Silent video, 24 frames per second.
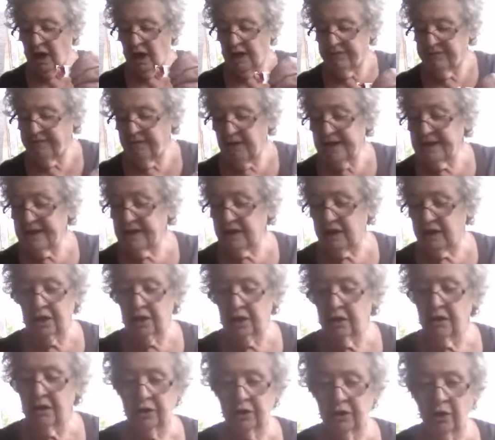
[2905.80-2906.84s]
I find
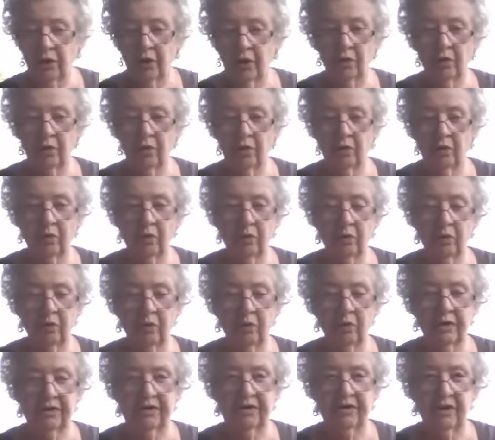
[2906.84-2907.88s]
indigo
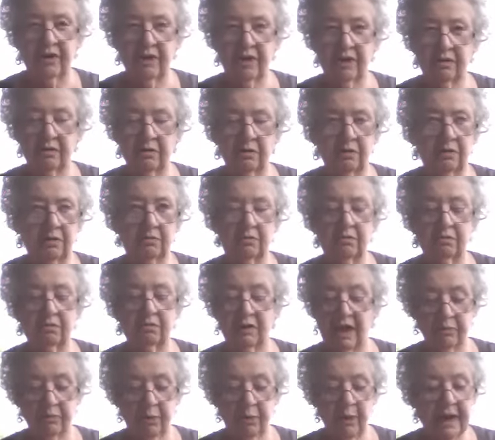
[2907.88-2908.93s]
with
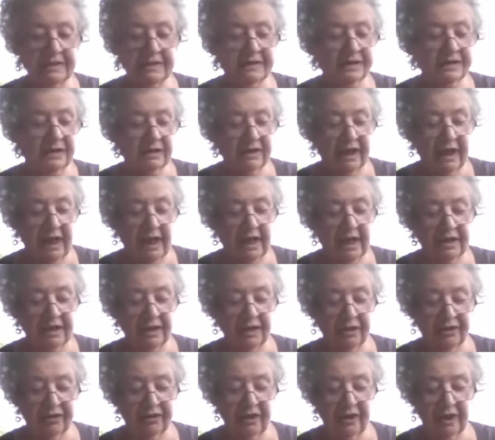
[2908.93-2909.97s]
practically
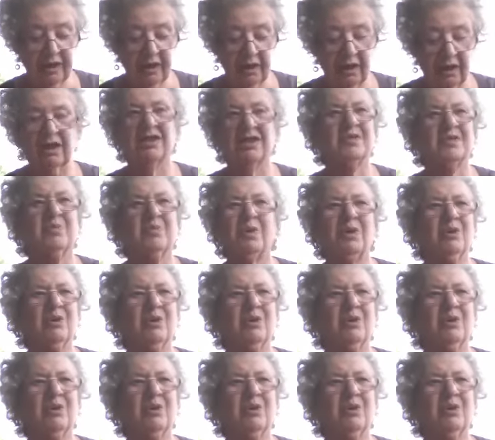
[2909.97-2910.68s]
anything is